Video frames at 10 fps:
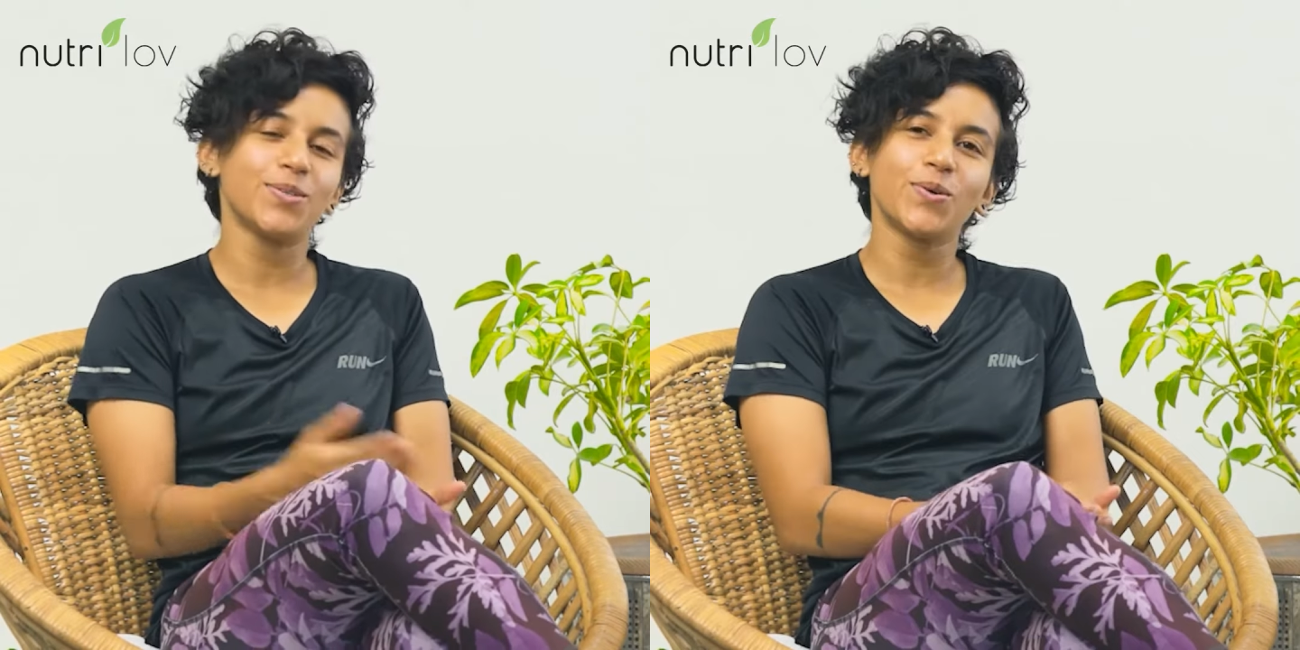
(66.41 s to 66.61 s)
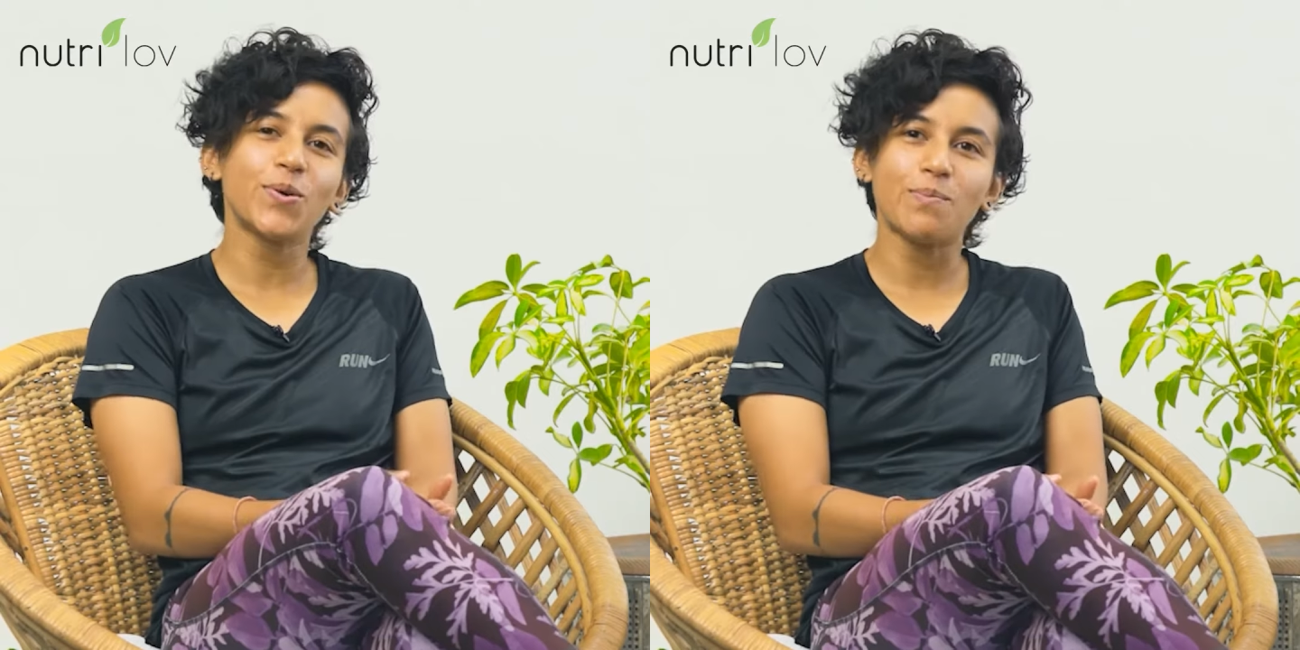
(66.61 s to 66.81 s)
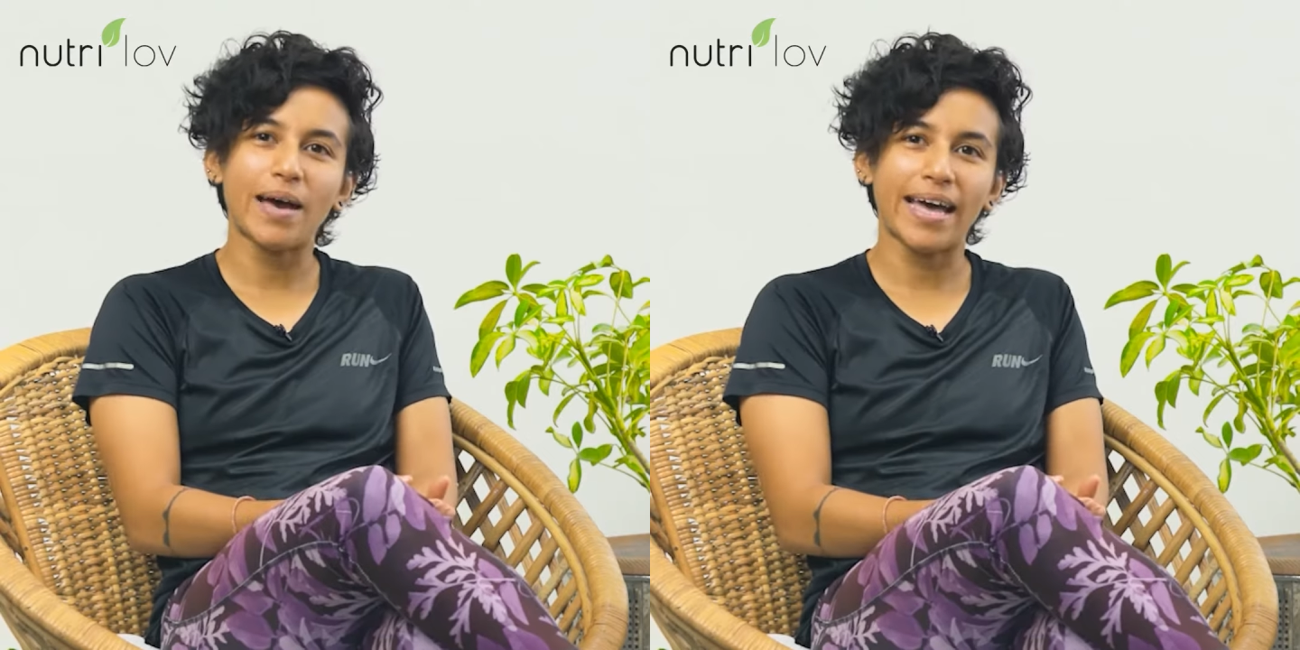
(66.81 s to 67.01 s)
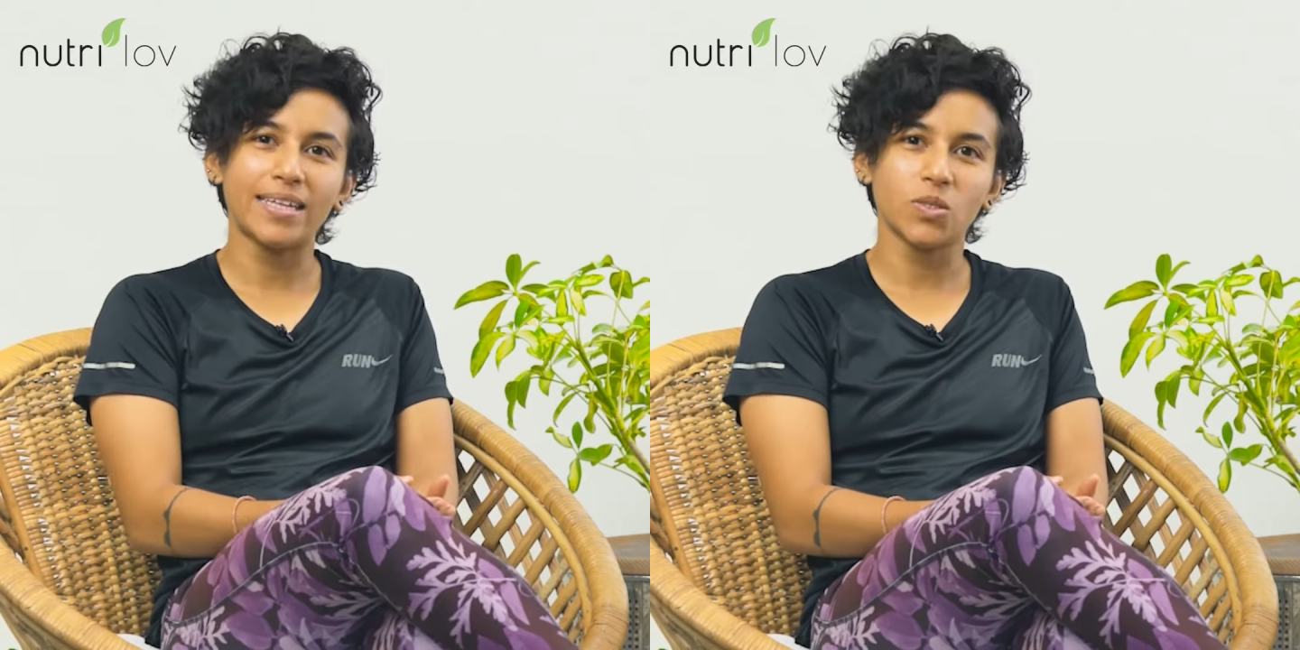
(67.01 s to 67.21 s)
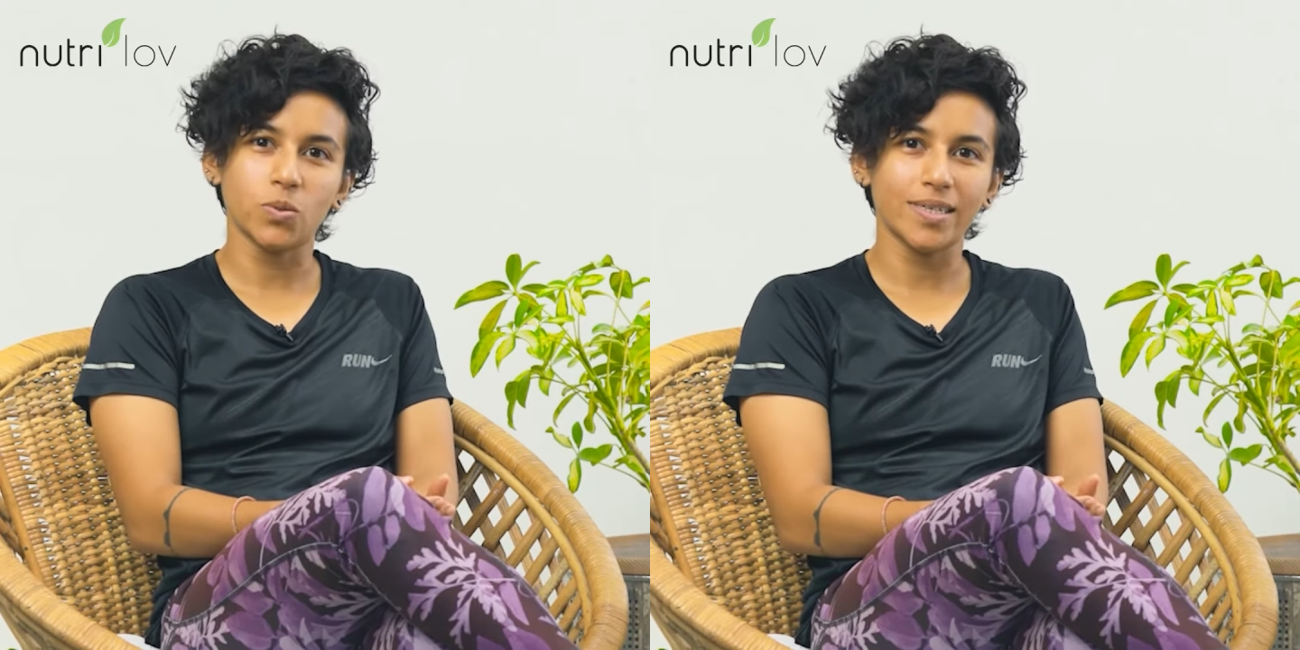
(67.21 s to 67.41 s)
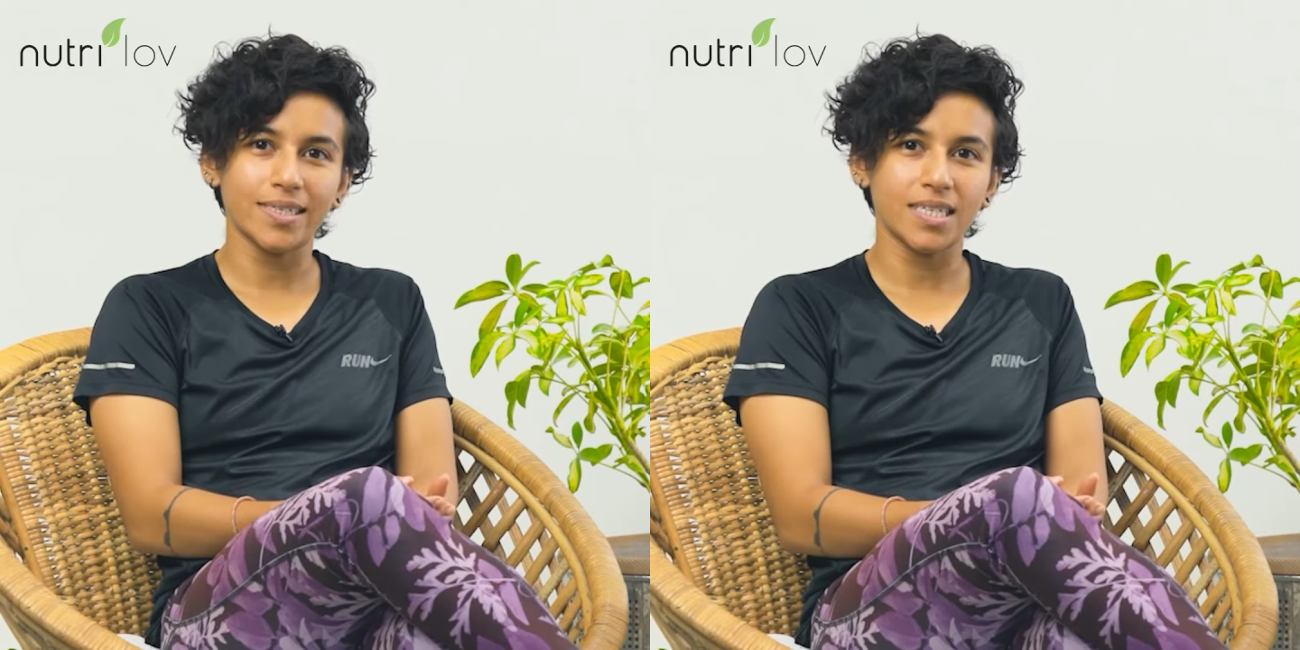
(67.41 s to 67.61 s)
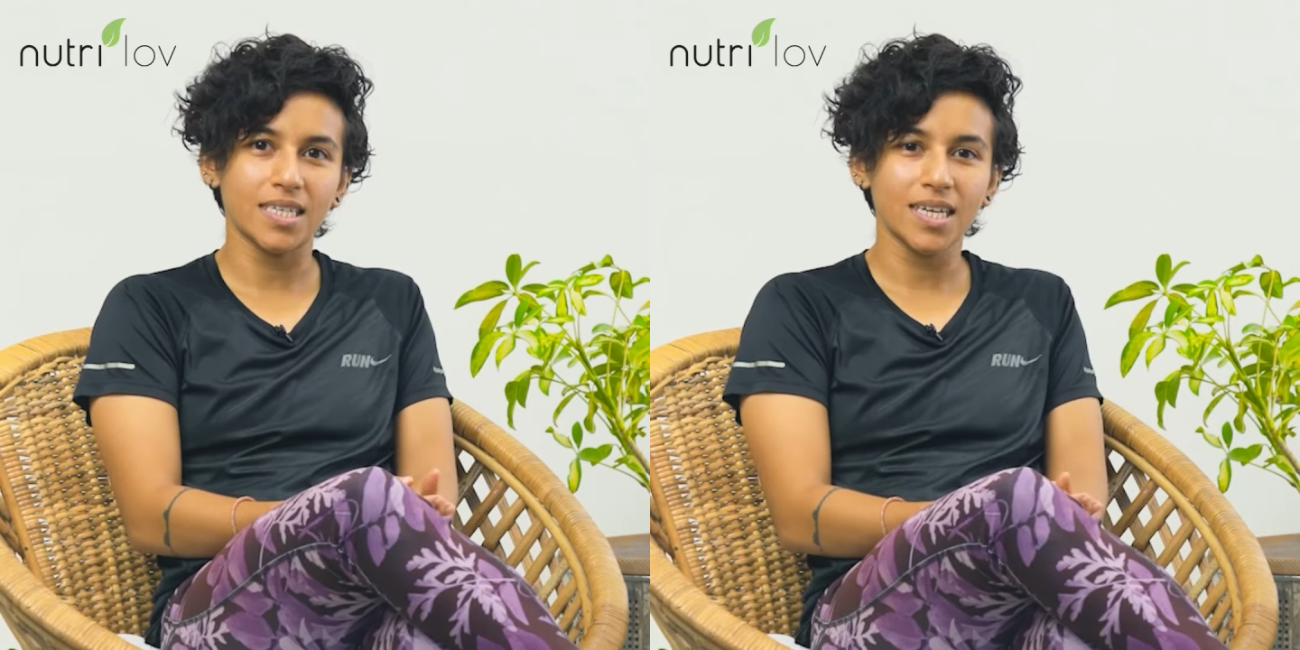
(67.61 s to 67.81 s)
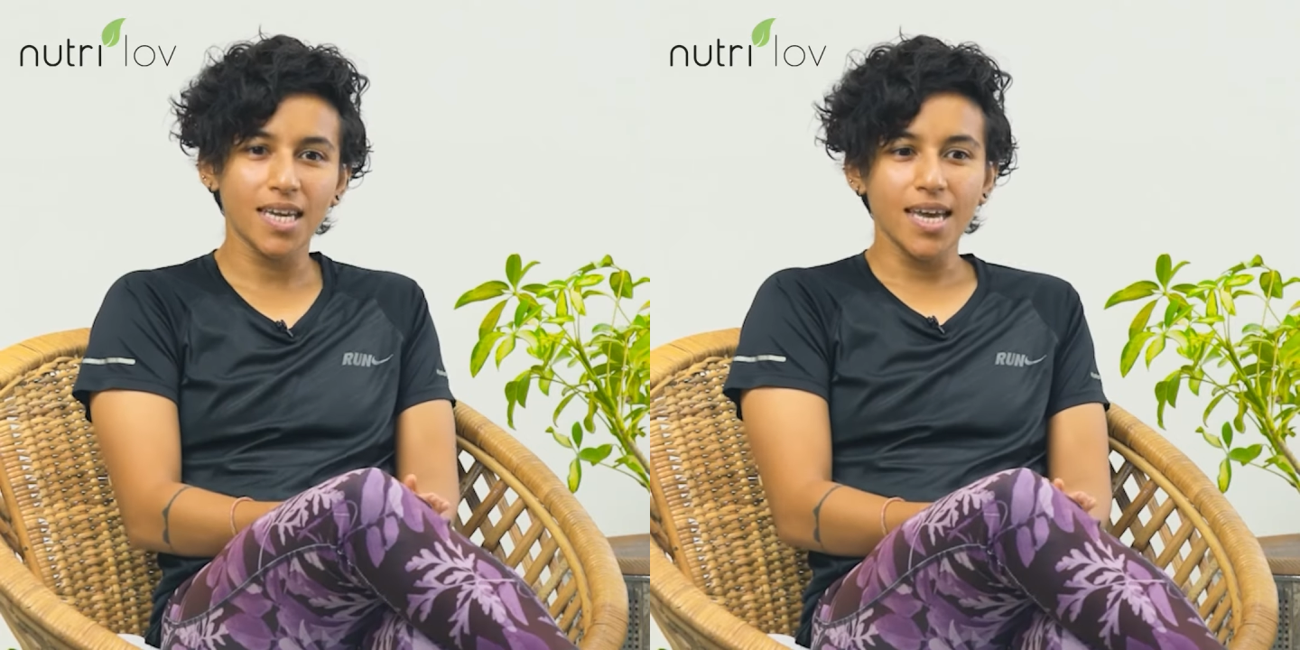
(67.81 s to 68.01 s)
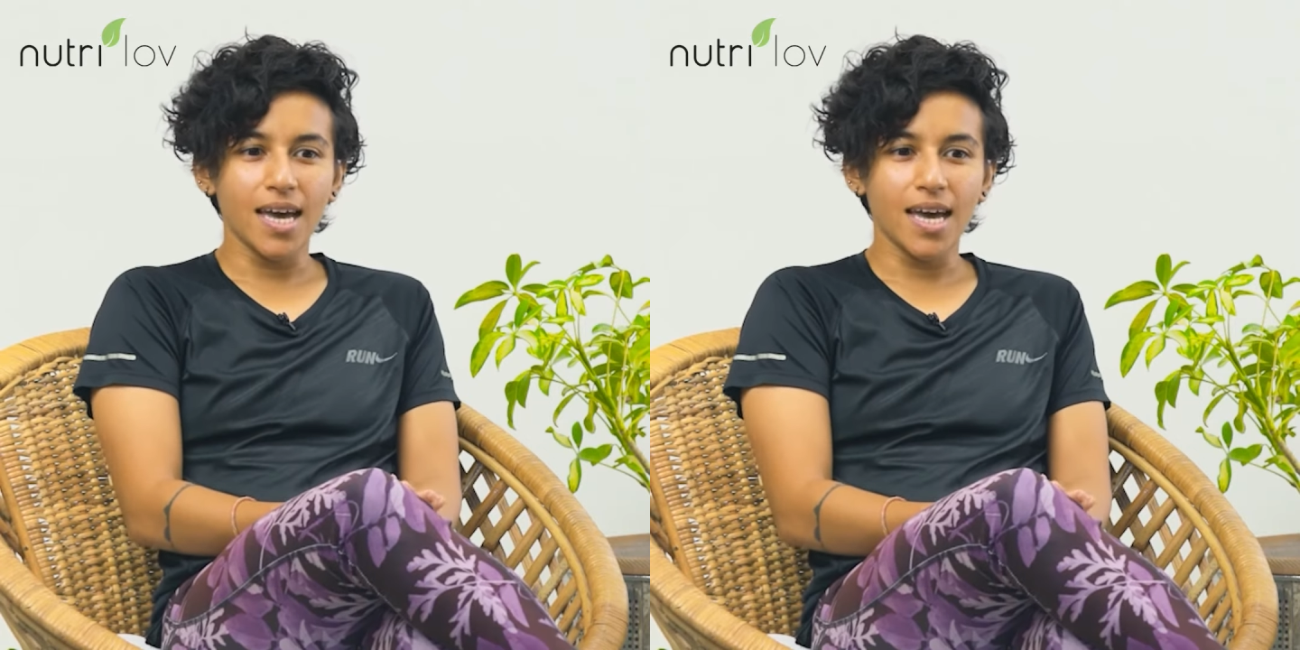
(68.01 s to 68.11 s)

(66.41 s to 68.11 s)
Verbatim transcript: don't go bad so quickly.